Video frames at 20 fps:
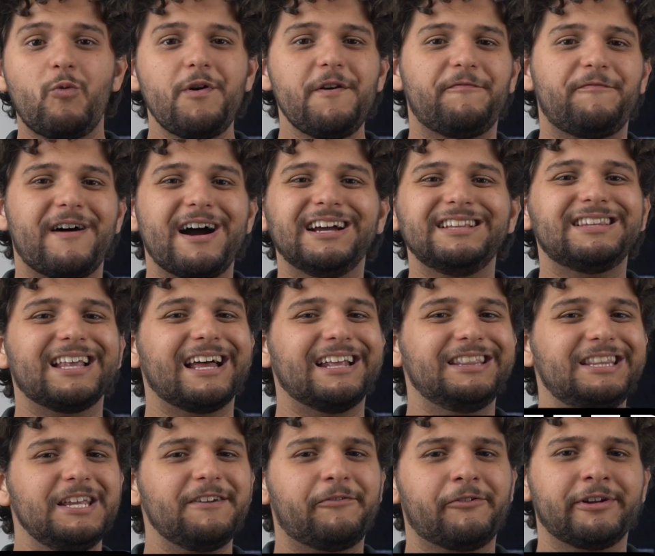we find a
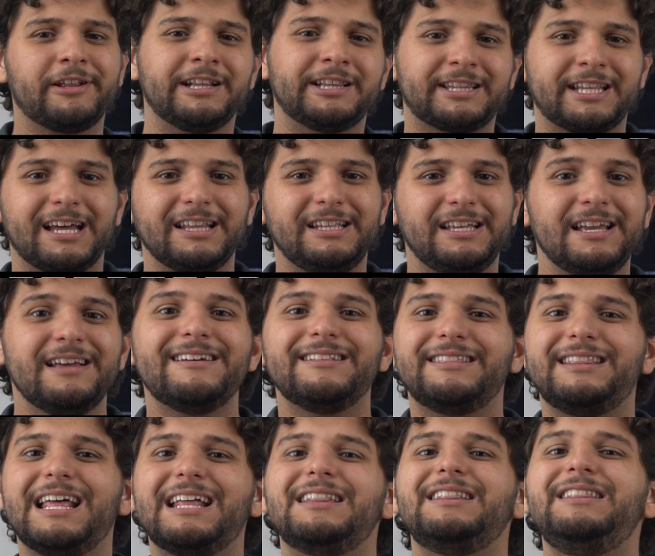different study
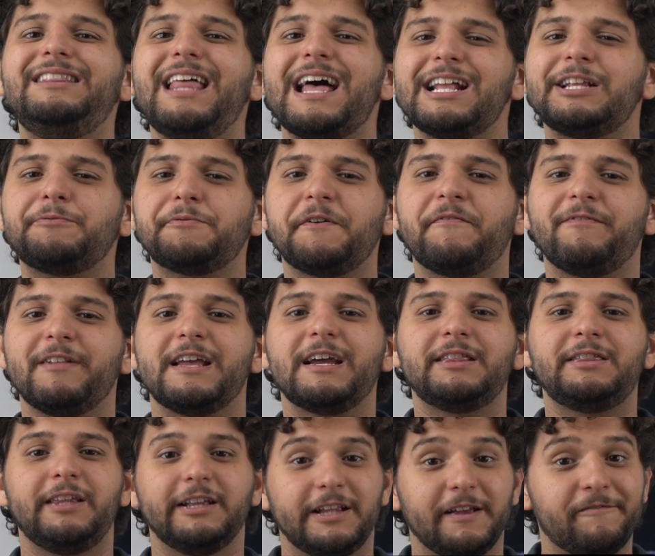that does
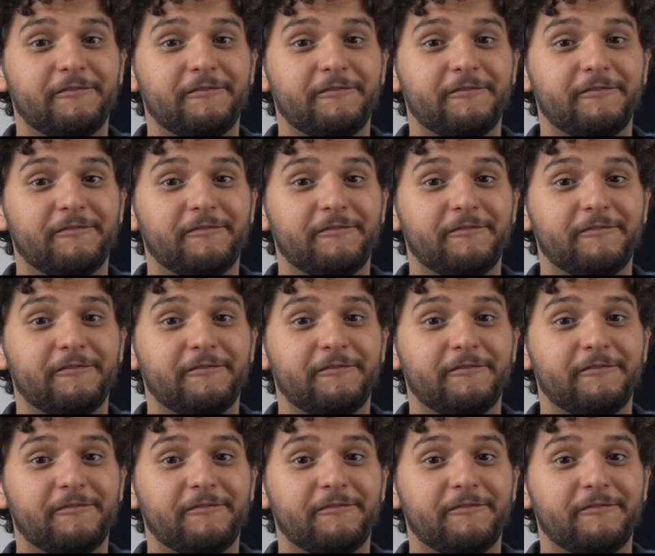reflect this